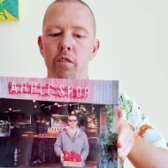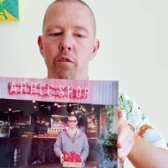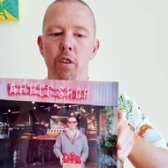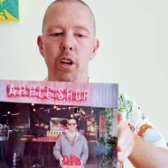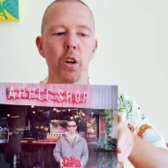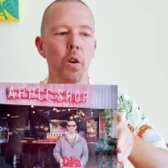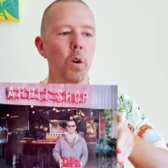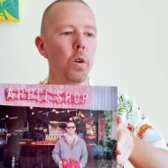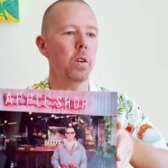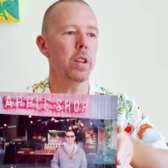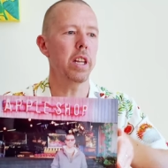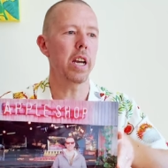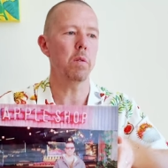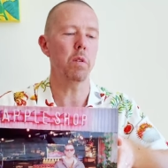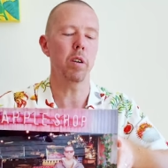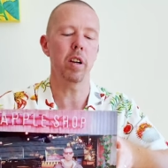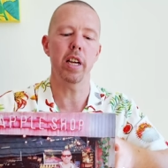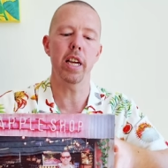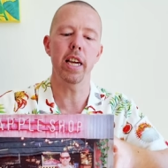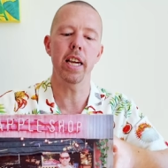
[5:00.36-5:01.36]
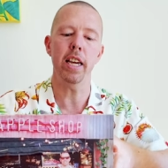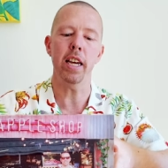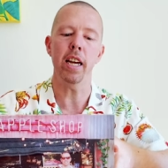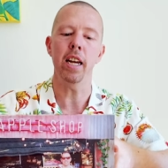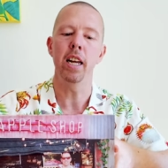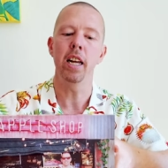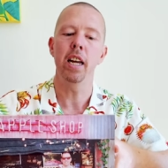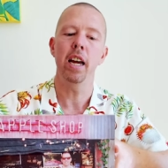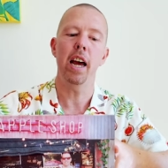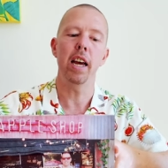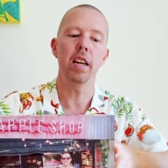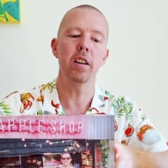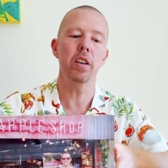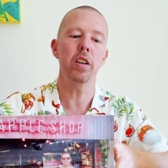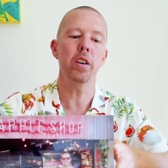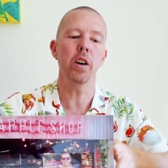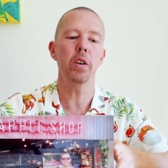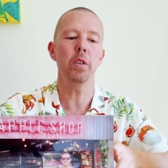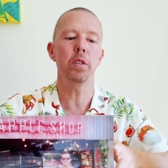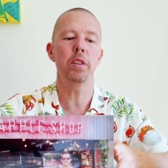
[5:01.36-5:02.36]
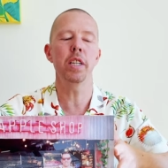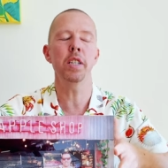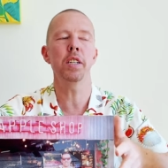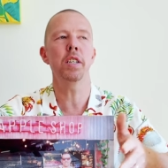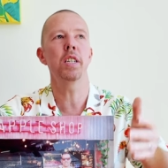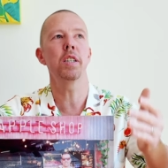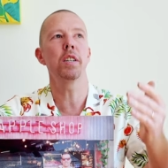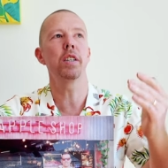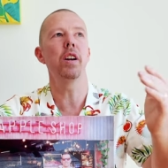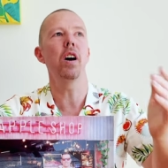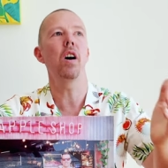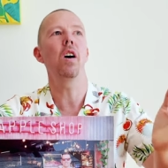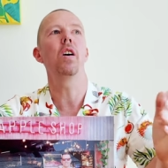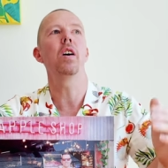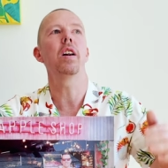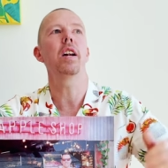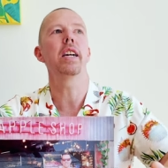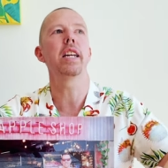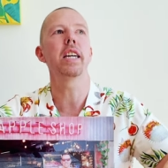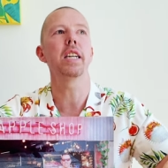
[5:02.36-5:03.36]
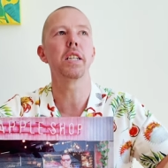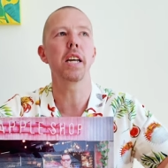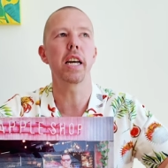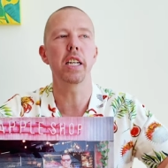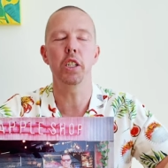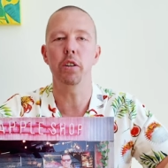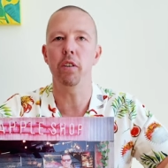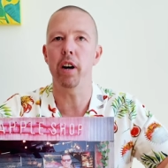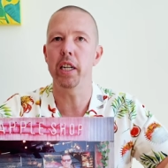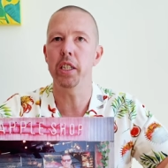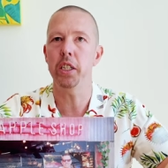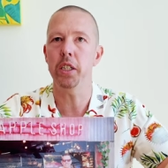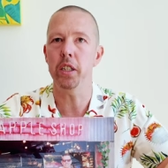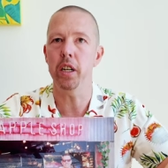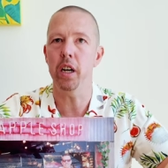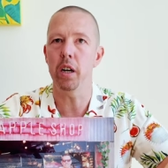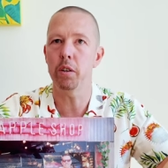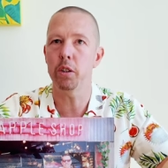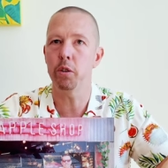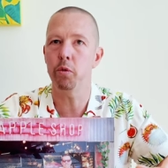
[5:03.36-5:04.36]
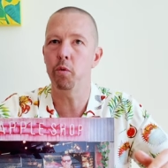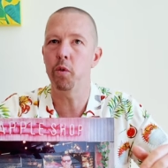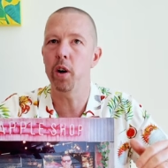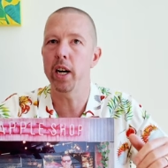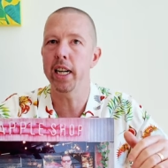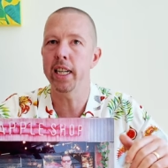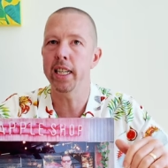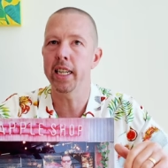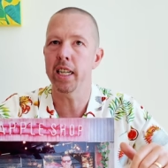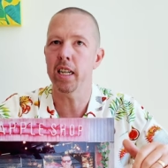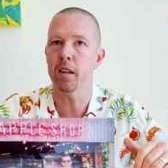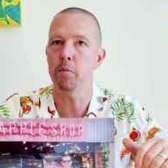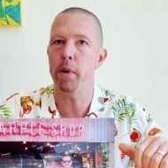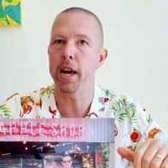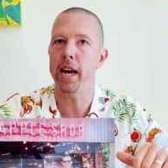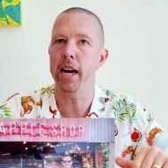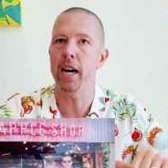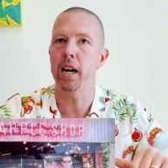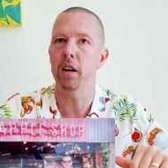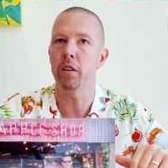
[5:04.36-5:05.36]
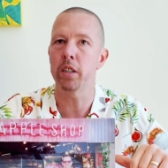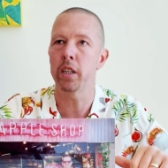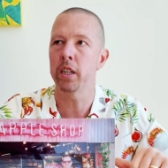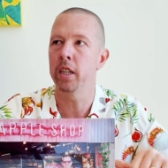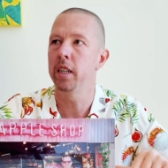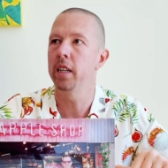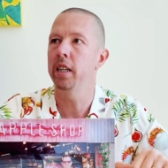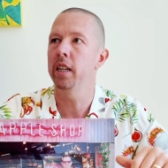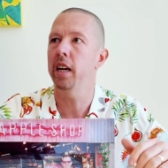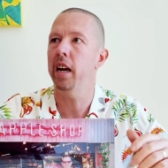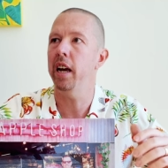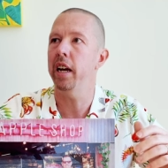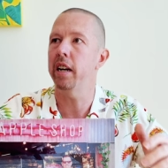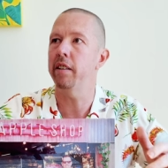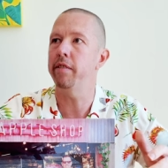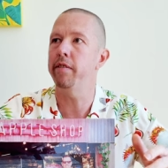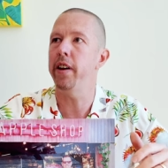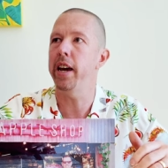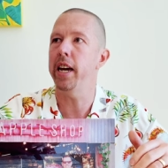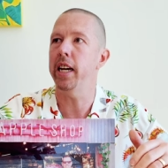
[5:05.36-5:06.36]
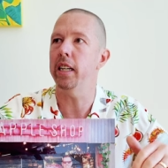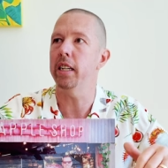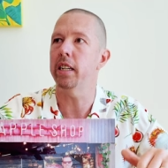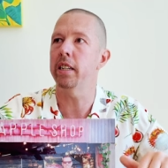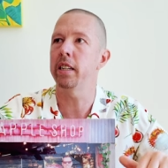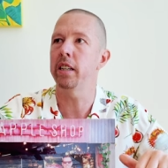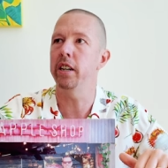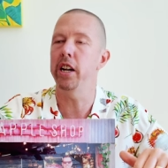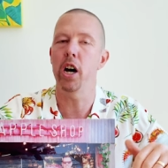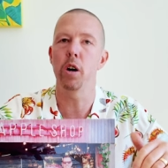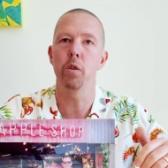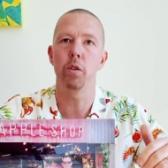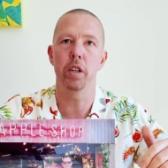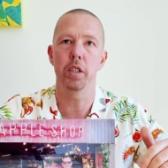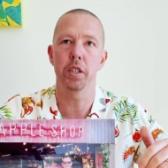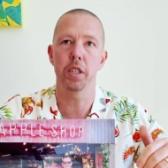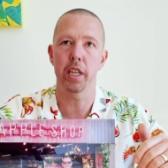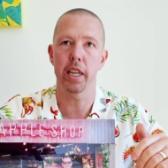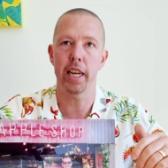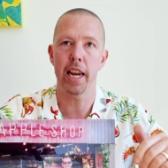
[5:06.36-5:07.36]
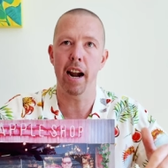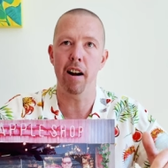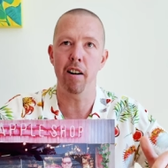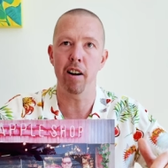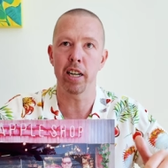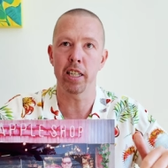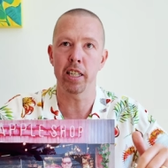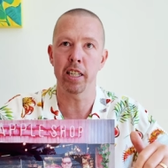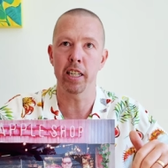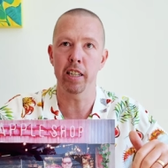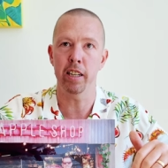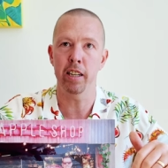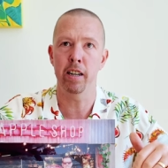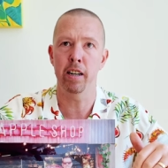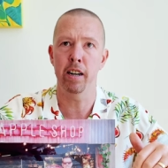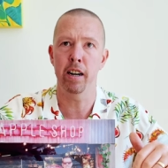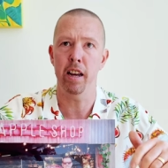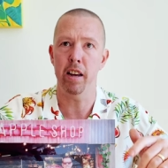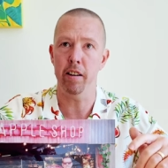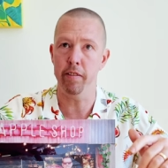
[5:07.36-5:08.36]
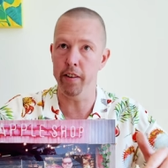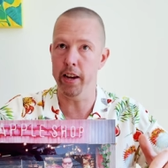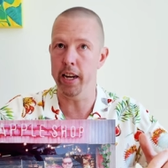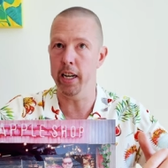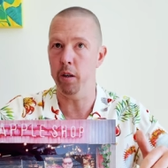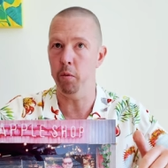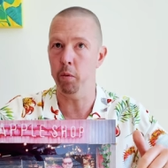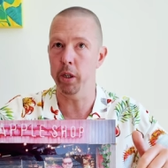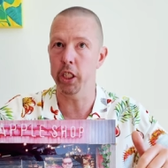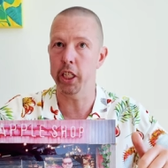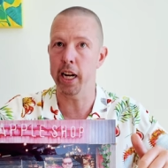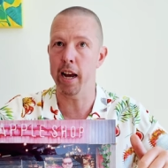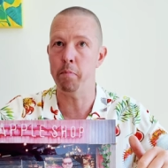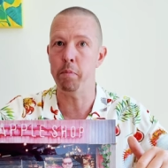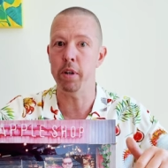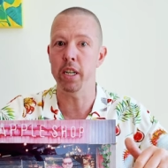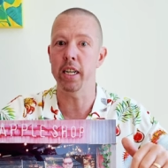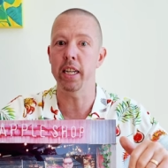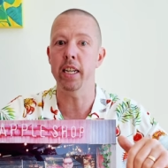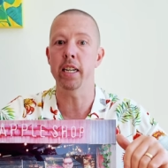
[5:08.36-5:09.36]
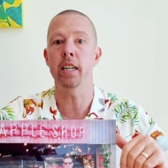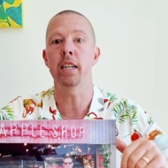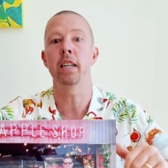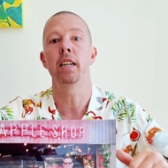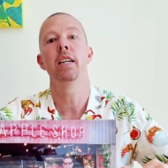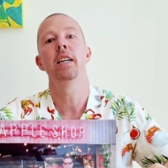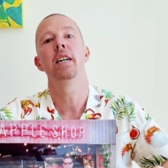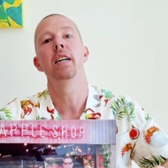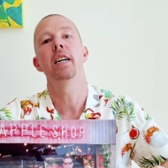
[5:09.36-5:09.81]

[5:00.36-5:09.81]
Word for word: record that we're here? And you know, this is not an exaggeration. I was reading about an event known as the Carrington event, which happened in